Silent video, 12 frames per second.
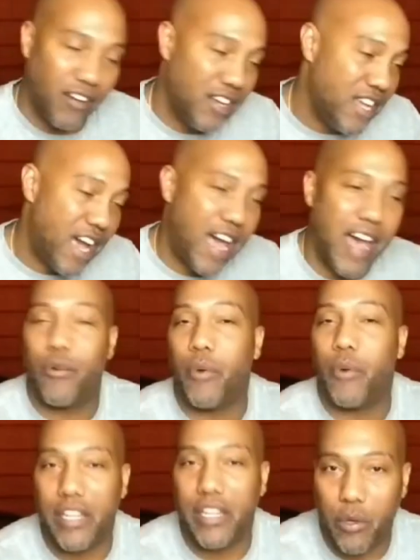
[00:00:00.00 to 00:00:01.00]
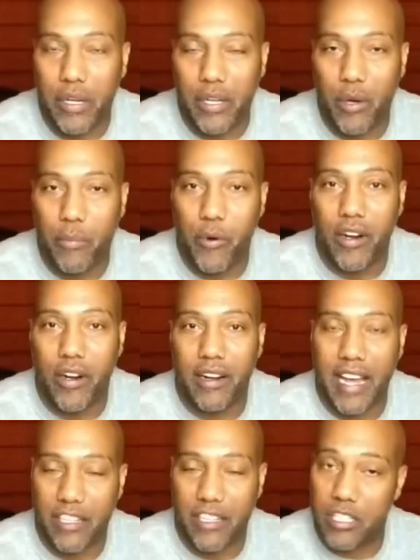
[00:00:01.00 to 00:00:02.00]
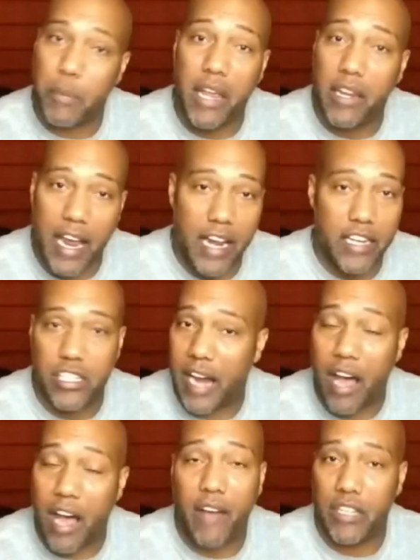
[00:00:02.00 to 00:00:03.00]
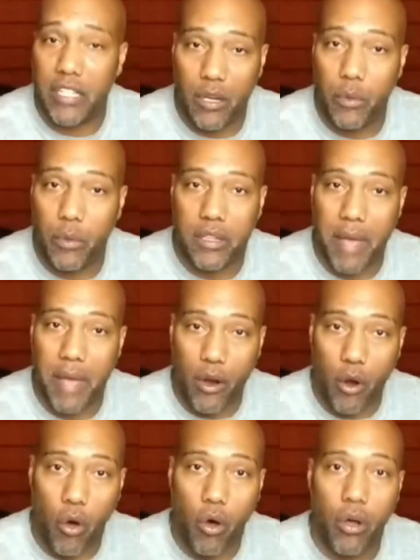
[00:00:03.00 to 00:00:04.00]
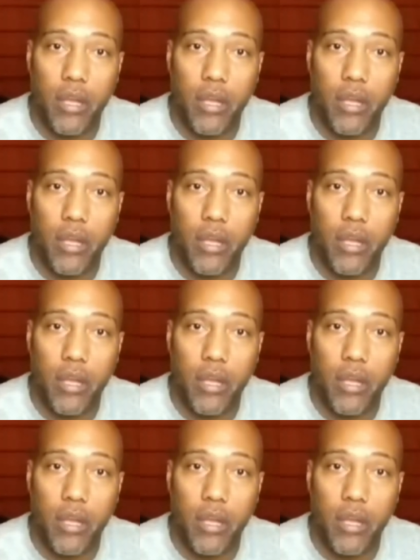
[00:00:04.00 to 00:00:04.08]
I don't want to do it no more. I'll just pay cash and I don't have to deal with them at all.